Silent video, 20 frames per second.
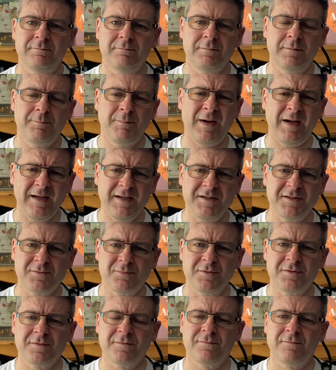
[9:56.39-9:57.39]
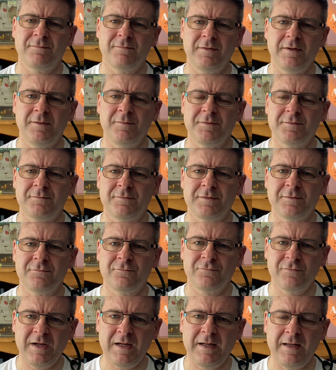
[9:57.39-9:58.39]
The pace was, you know, was
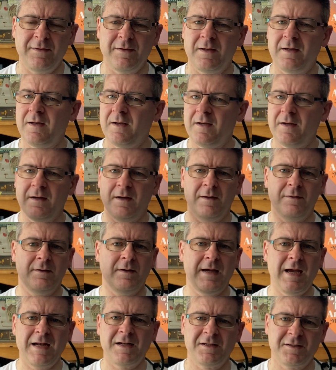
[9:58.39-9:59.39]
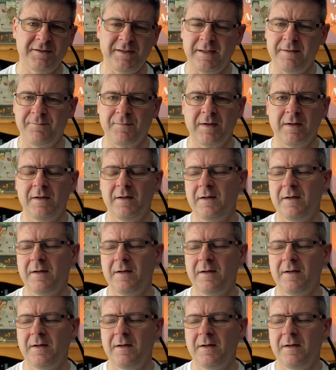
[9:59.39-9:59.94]
really and the editing.